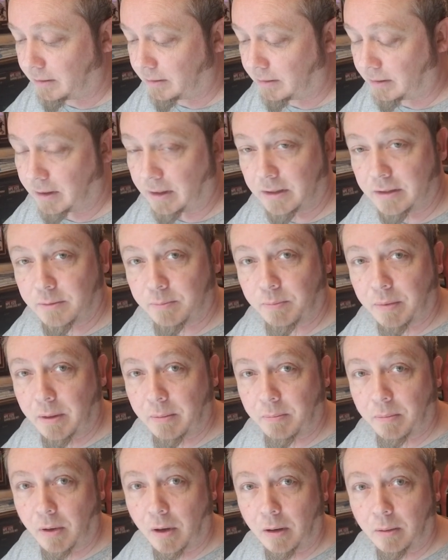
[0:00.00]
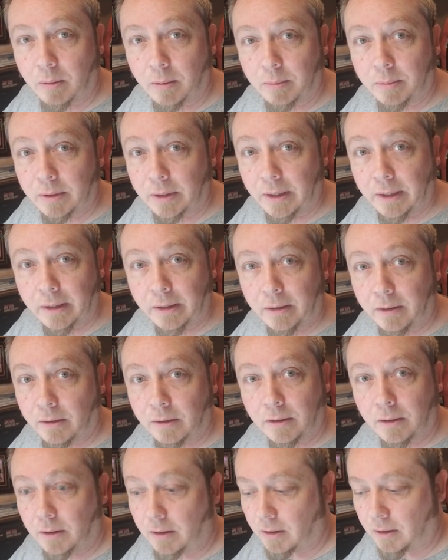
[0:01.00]
that's been probably
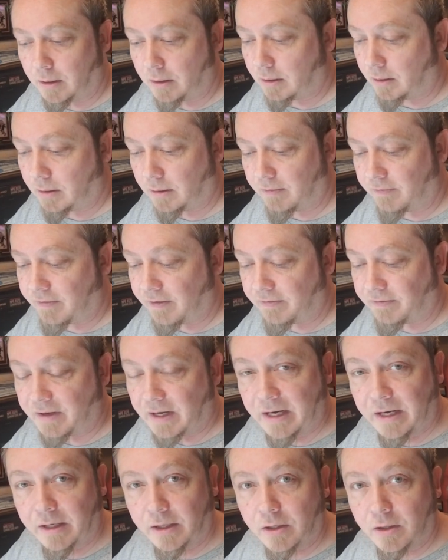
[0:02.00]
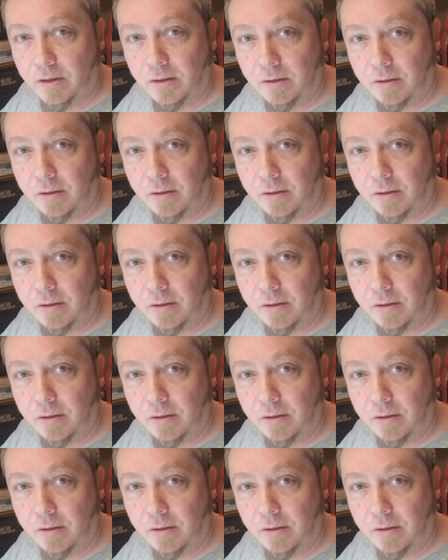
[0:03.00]
15,